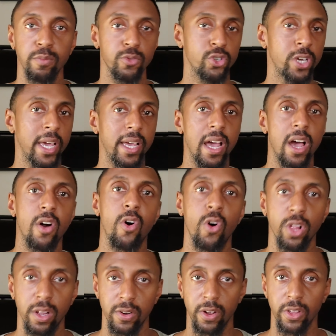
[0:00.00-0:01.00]
Check out
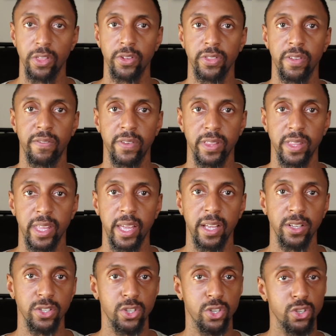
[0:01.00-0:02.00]
all our other different
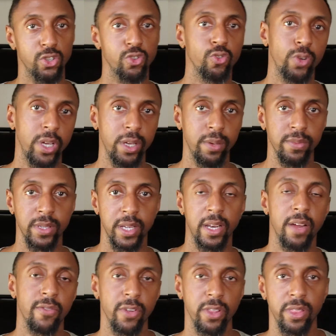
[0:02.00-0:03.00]
things, streams
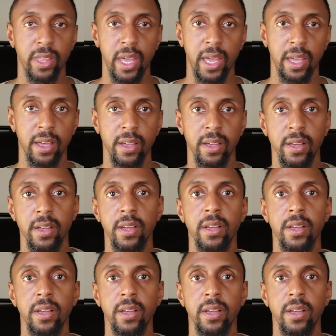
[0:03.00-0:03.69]
and everything.